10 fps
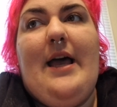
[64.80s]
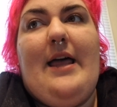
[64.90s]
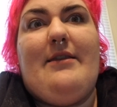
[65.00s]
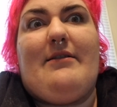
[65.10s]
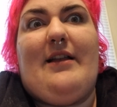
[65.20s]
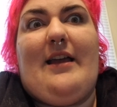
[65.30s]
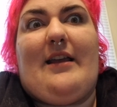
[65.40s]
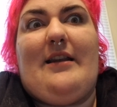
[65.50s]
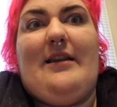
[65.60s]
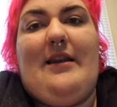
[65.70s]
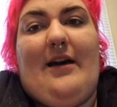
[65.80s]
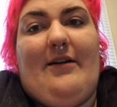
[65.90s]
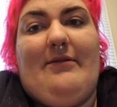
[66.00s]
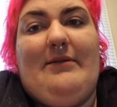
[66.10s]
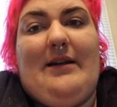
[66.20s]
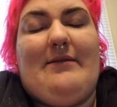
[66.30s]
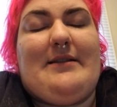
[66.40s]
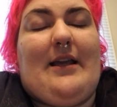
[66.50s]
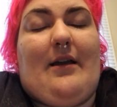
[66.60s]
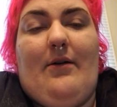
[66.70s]
They're like, no. And I was
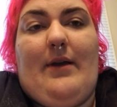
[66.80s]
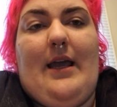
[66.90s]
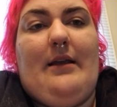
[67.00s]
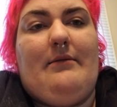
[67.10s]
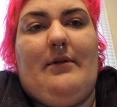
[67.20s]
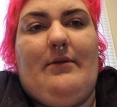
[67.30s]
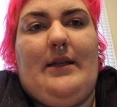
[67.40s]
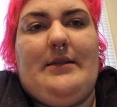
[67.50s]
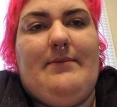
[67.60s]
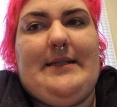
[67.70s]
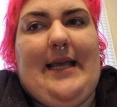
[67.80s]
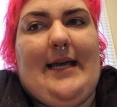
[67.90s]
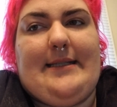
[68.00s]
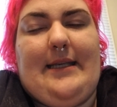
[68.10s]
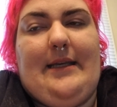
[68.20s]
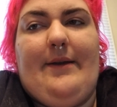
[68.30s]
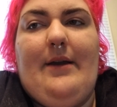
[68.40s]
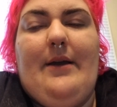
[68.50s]
like, okay, no need to be sassy.